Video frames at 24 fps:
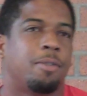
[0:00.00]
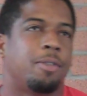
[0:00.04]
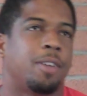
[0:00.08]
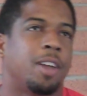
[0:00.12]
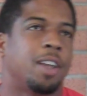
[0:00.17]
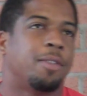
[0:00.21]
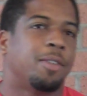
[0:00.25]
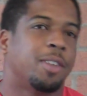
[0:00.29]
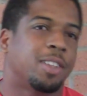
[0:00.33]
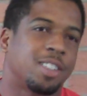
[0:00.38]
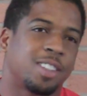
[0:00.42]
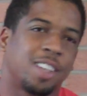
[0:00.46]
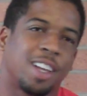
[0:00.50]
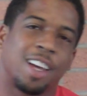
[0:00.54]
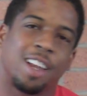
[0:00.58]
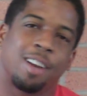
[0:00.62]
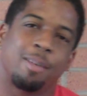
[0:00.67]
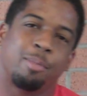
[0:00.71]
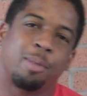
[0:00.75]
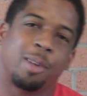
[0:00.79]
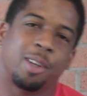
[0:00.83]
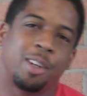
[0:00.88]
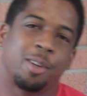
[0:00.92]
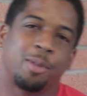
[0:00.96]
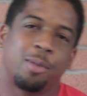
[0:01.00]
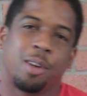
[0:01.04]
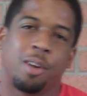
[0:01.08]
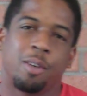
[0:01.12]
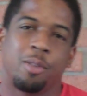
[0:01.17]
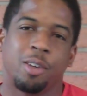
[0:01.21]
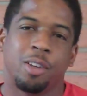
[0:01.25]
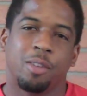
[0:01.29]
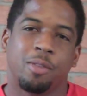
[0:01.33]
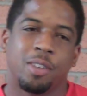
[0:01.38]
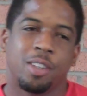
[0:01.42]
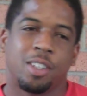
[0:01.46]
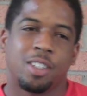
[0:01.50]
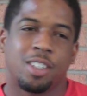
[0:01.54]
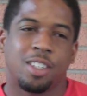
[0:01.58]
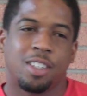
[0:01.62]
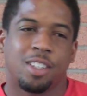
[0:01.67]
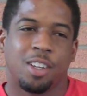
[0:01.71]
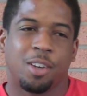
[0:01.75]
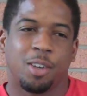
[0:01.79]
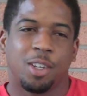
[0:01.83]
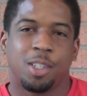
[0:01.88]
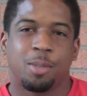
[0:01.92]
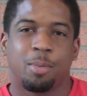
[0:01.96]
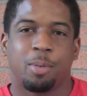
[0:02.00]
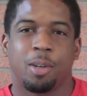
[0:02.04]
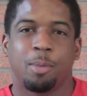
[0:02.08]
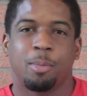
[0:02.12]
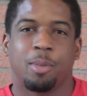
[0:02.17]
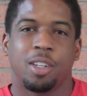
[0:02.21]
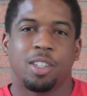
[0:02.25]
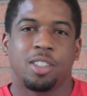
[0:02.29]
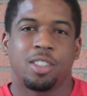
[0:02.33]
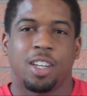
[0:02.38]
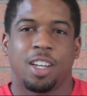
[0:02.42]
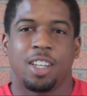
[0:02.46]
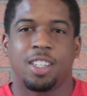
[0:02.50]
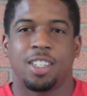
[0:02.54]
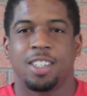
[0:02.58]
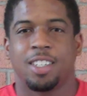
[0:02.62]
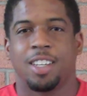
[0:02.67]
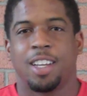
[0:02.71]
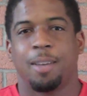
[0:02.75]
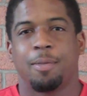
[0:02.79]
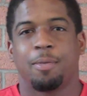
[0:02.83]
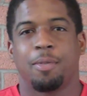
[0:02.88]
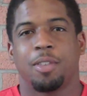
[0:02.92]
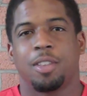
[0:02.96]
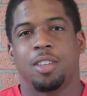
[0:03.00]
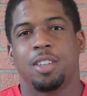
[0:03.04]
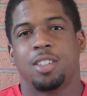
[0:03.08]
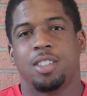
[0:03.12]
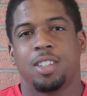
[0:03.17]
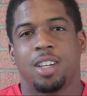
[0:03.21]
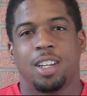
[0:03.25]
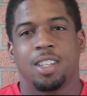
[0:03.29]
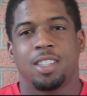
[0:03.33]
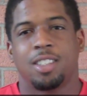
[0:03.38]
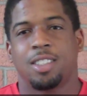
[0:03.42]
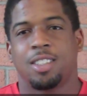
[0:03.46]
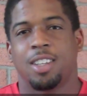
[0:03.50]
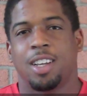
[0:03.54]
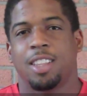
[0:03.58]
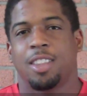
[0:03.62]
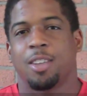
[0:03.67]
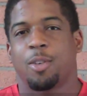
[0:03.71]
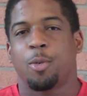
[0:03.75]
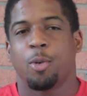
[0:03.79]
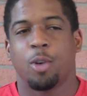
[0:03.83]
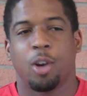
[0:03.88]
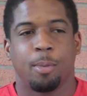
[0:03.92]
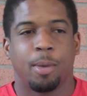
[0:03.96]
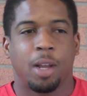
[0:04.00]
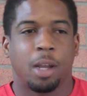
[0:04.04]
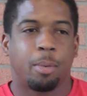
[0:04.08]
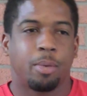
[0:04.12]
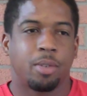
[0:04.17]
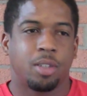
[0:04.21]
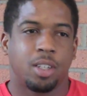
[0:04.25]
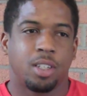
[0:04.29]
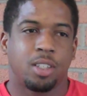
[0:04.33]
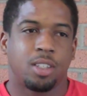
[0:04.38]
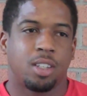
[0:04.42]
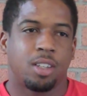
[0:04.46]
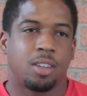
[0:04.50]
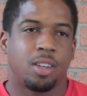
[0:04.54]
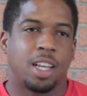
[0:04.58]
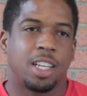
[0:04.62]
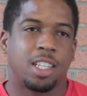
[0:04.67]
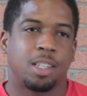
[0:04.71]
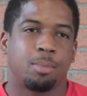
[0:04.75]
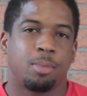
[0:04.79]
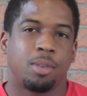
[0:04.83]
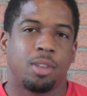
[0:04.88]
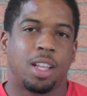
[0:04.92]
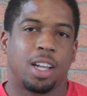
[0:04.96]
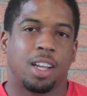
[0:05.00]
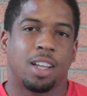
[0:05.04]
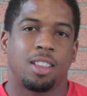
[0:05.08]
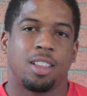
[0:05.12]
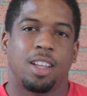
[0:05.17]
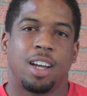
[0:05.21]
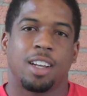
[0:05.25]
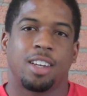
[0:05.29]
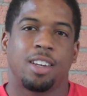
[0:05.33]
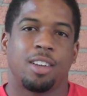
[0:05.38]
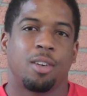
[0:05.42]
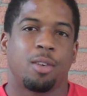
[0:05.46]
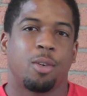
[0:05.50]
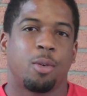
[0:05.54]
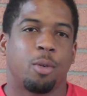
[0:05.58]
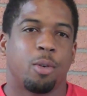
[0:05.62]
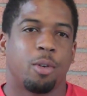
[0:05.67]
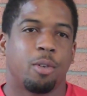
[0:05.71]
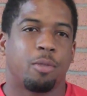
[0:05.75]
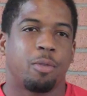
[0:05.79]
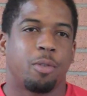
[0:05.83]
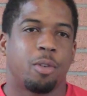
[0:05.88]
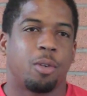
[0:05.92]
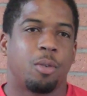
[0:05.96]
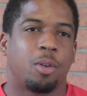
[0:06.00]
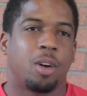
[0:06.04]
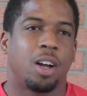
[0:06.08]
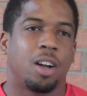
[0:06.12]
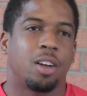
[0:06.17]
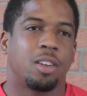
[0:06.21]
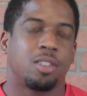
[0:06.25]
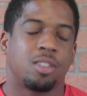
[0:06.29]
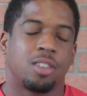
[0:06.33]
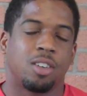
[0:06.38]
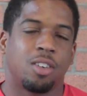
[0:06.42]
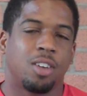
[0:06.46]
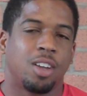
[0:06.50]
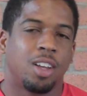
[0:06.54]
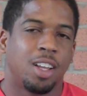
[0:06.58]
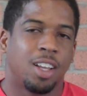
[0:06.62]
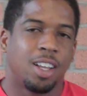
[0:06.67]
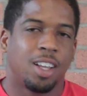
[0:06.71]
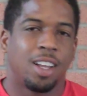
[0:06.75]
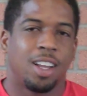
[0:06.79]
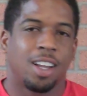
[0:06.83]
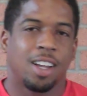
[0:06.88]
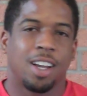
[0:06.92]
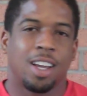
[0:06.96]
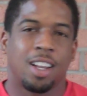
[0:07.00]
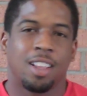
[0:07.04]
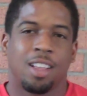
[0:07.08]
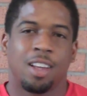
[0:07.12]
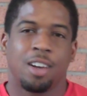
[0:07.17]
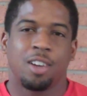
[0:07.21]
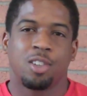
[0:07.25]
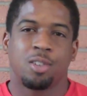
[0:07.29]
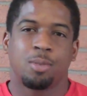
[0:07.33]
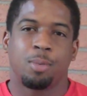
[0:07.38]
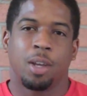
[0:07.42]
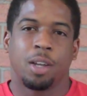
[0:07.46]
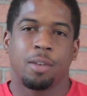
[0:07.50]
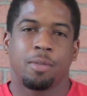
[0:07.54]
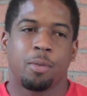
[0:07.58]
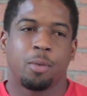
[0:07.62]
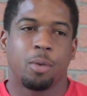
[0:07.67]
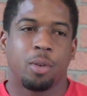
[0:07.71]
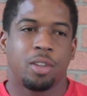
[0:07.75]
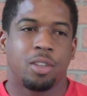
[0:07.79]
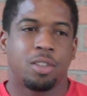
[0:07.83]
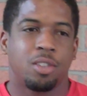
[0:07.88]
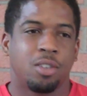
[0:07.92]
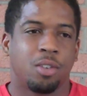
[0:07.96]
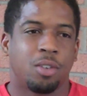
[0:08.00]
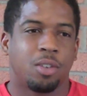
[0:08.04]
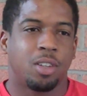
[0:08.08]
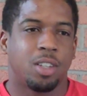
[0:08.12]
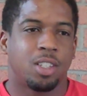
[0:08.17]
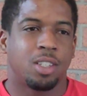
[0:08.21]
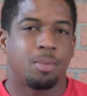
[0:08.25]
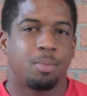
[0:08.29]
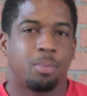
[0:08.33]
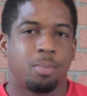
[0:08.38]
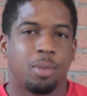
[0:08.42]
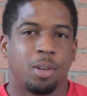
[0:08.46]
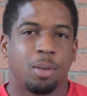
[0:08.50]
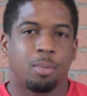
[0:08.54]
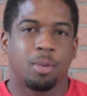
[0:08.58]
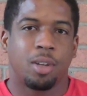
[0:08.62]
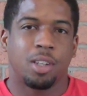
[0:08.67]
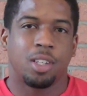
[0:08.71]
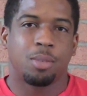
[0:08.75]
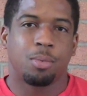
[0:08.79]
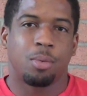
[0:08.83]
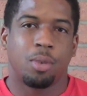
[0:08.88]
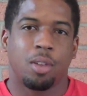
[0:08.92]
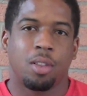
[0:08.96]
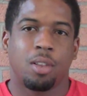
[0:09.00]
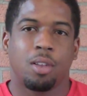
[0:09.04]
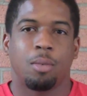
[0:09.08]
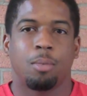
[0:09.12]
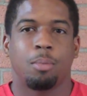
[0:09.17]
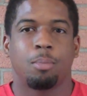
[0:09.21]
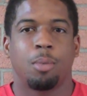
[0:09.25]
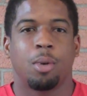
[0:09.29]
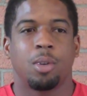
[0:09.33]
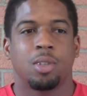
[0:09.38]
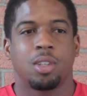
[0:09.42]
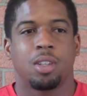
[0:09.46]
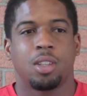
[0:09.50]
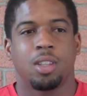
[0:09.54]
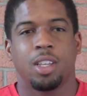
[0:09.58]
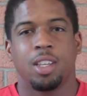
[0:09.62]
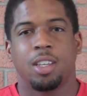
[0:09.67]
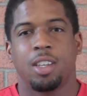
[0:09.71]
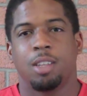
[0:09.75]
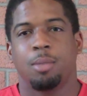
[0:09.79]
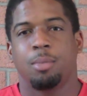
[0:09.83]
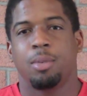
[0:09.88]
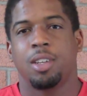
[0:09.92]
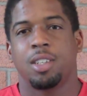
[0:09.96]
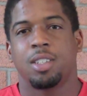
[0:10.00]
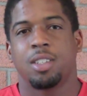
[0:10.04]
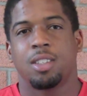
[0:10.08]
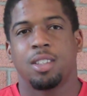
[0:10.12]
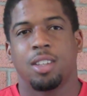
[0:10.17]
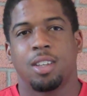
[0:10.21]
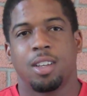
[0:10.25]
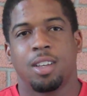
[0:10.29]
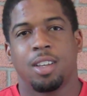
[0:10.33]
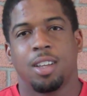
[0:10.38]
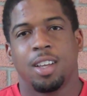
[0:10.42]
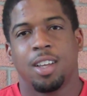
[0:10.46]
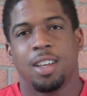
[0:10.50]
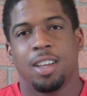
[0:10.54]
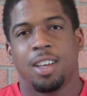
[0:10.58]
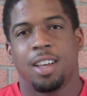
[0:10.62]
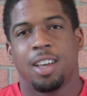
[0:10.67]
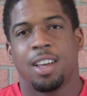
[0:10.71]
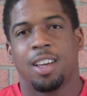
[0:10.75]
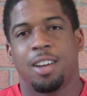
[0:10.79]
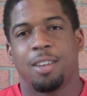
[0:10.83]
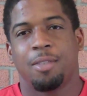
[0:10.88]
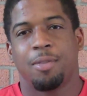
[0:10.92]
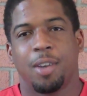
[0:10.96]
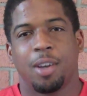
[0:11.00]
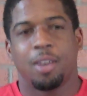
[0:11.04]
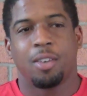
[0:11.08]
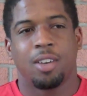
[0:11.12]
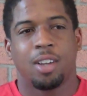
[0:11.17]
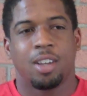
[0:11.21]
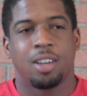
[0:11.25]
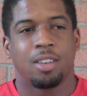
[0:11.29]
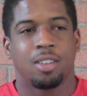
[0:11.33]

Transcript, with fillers: Favorite's got to be Darrelle Revis. You know, he's pretty much changed the game for the Jets at the quarterback position. That's been like a lockdown corner for a while, so got a lot of respect for what he's doing. He's pretty much one of the most elite DBs in the NFL